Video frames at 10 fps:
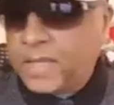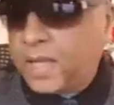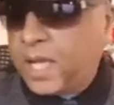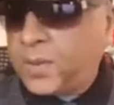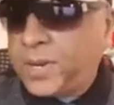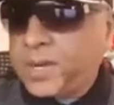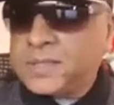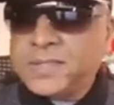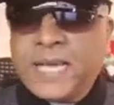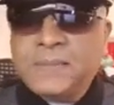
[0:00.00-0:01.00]
And when I
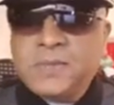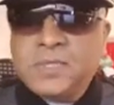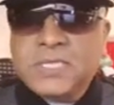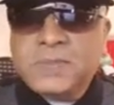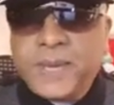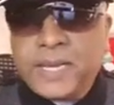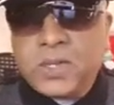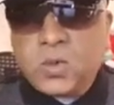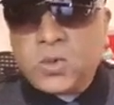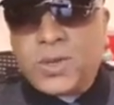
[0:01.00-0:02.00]
got time to
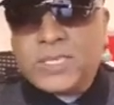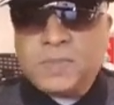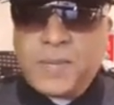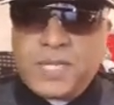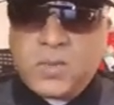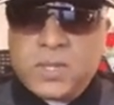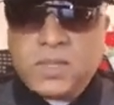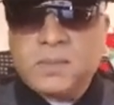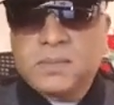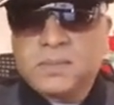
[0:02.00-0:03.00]
spend, who do I spend it
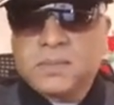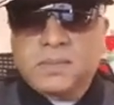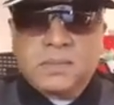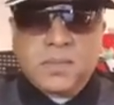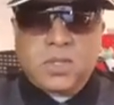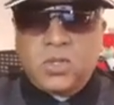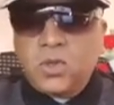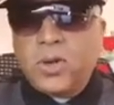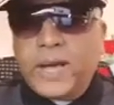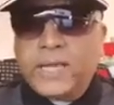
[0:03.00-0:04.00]
with?
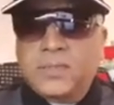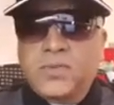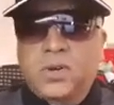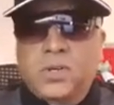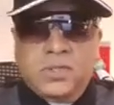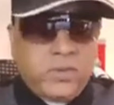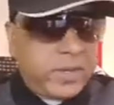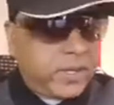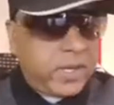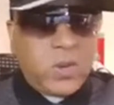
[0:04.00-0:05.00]
You guys, of course,
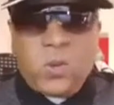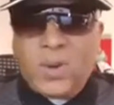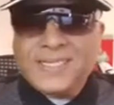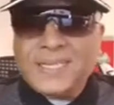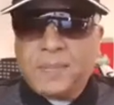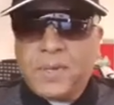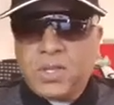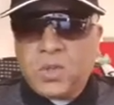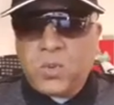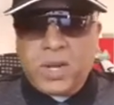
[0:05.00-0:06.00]
wondering what's
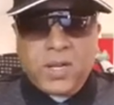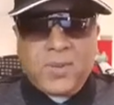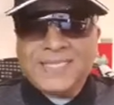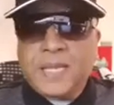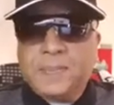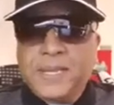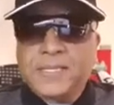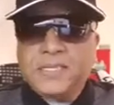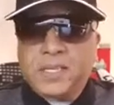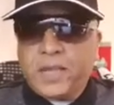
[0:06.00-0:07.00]
happening in the world, what's happening
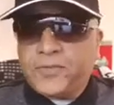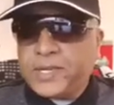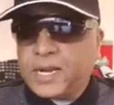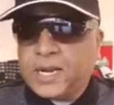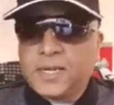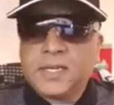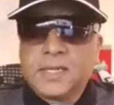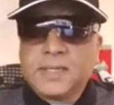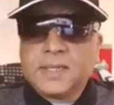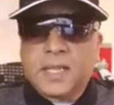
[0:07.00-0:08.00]
in South Africa.
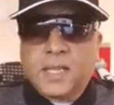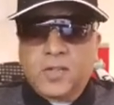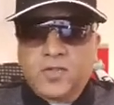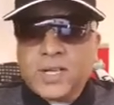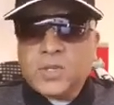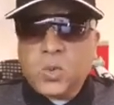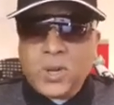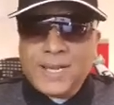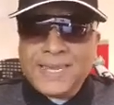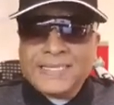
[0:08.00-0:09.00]
Fuck the
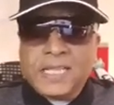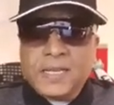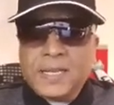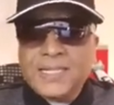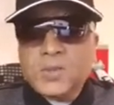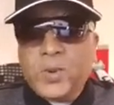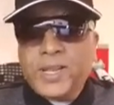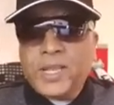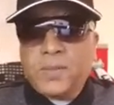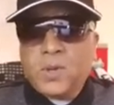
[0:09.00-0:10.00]
world, let's
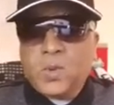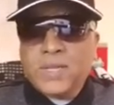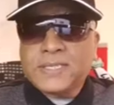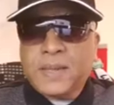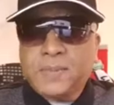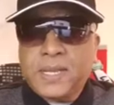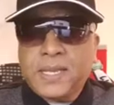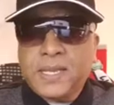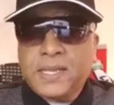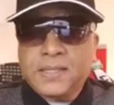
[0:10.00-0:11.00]
worry about what's
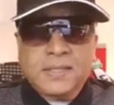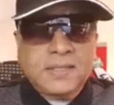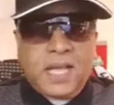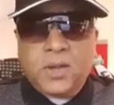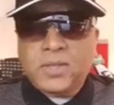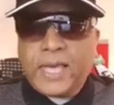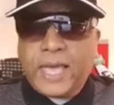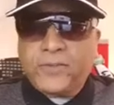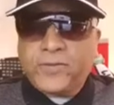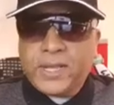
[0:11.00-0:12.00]
happening in South
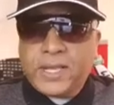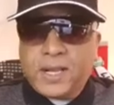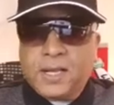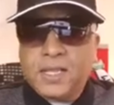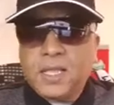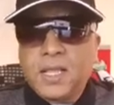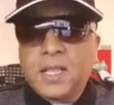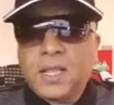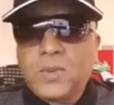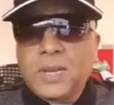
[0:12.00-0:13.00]
Africa.
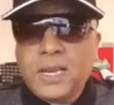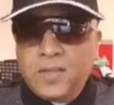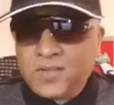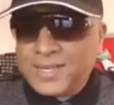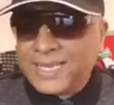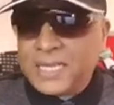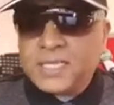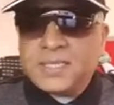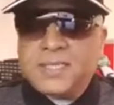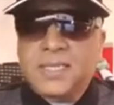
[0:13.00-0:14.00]
We live in
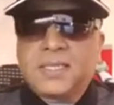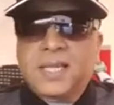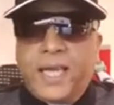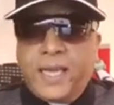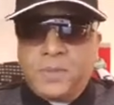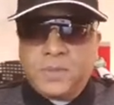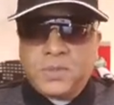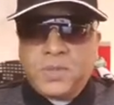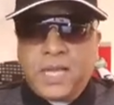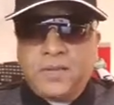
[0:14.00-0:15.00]
interesting
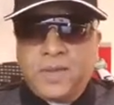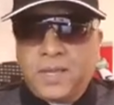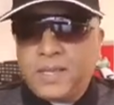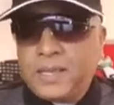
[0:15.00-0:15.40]
times. We have a